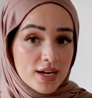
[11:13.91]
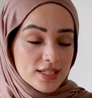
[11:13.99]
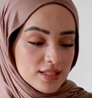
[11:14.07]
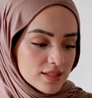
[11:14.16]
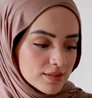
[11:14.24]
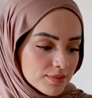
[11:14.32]

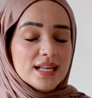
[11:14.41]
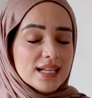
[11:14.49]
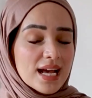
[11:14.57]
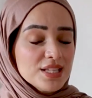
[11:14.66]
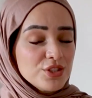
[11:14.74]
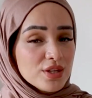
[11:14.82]
price.
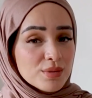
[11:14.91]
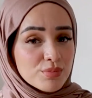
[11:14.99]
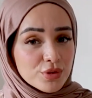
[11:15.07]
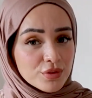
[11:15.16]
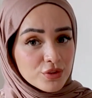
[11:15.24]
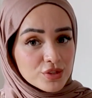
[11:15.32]
And as you
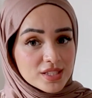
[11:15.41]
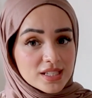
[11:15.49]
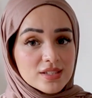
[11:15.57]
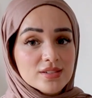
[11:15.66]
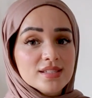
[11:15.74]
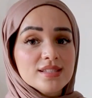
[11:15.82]
improve your
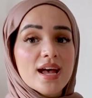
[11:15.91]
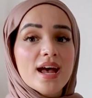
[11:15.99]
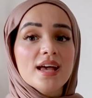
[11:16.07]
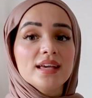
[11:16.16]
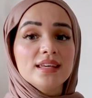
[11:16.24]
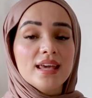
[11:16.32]
skill
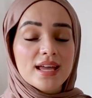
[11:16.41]
set,